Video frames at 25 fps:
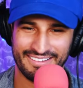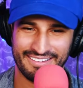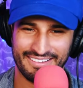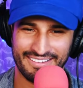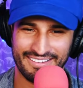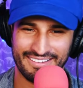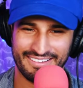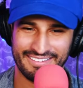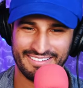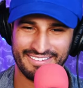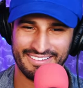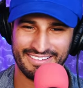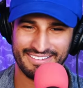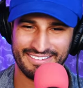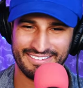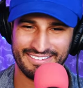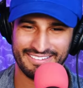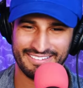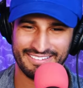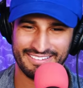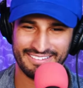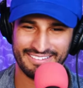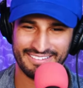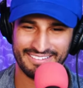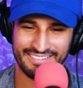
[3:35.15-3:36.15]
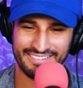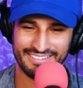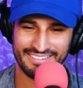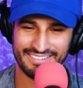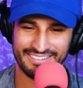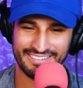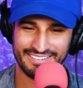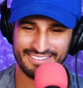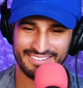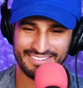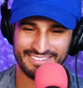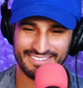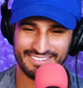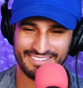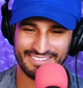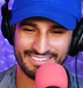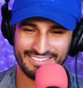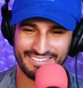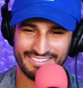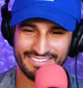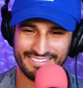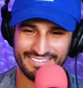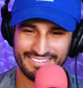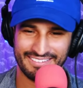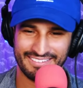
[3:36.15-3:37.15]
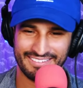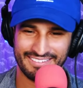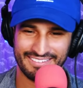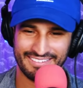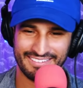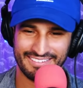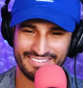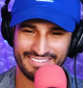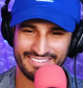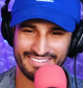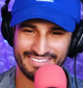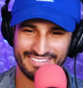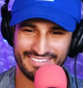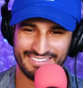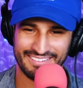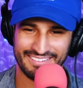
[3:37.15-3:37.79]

(not speaking)